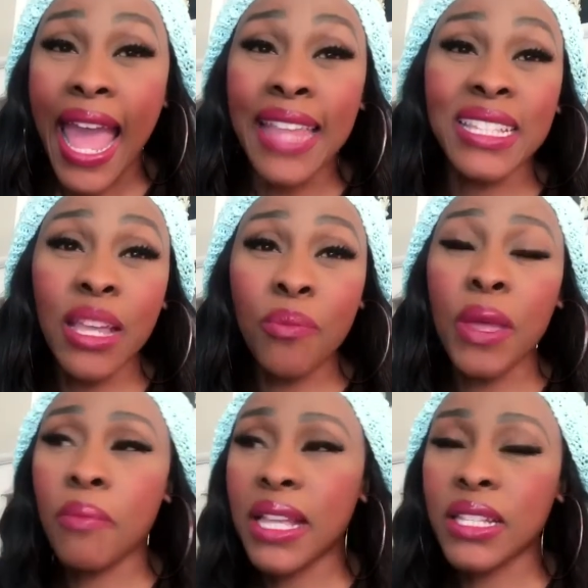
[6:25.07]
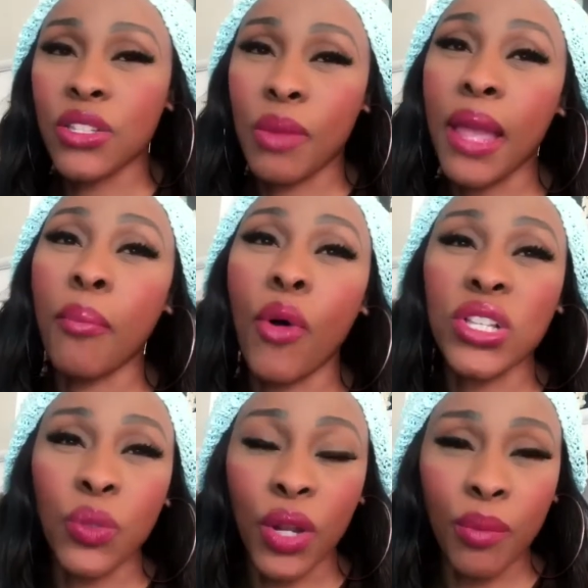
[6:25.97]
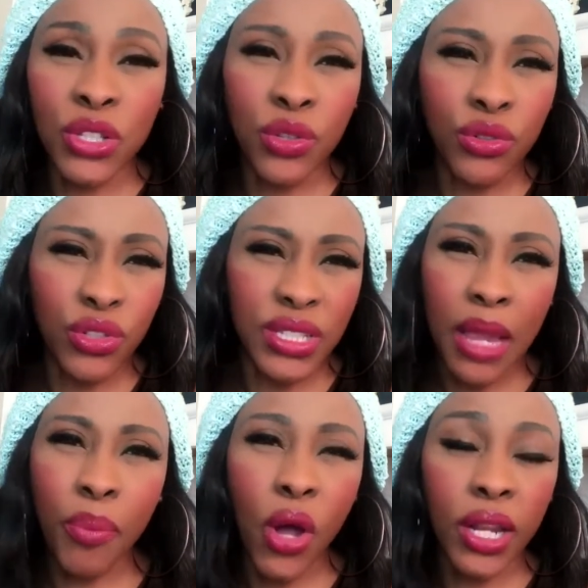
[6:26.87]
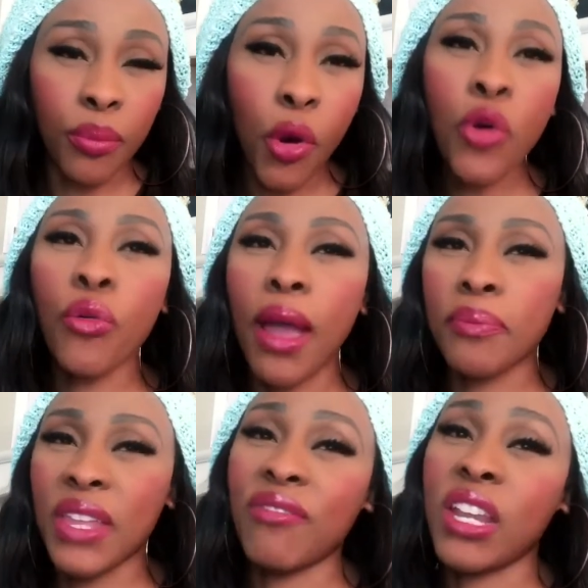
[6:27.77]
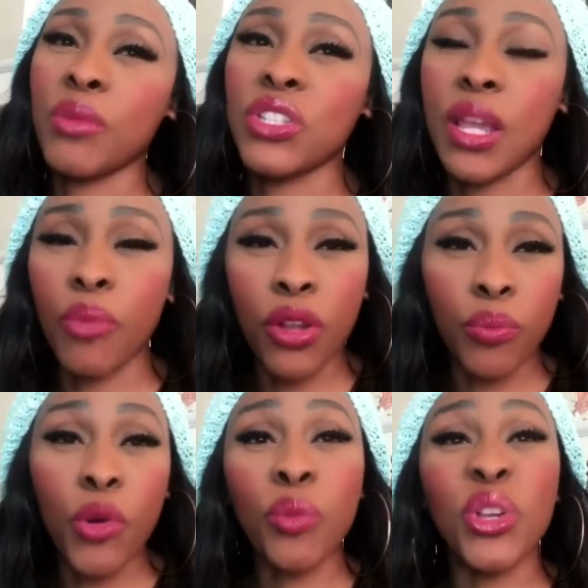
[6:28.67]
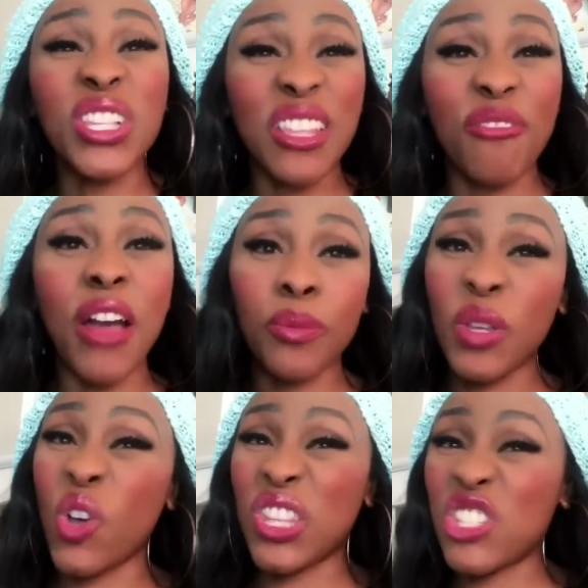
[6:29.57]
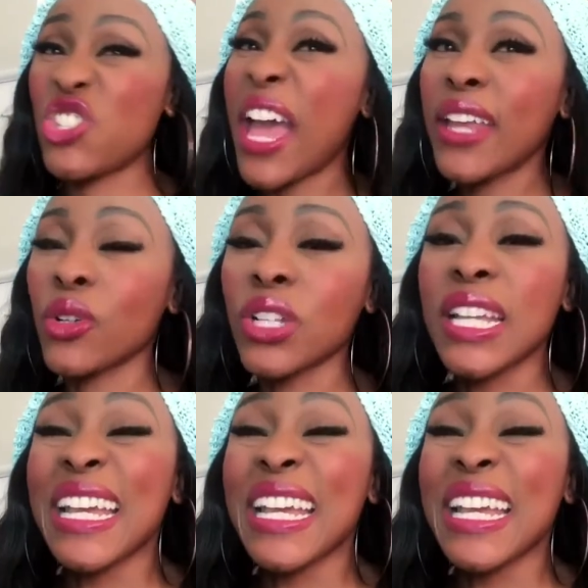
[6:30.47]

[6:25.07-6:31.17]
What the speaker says: And they sent me a message in my inbox. They wanted me to take part in a program. They invited me to take part in the program because they found me on this channel.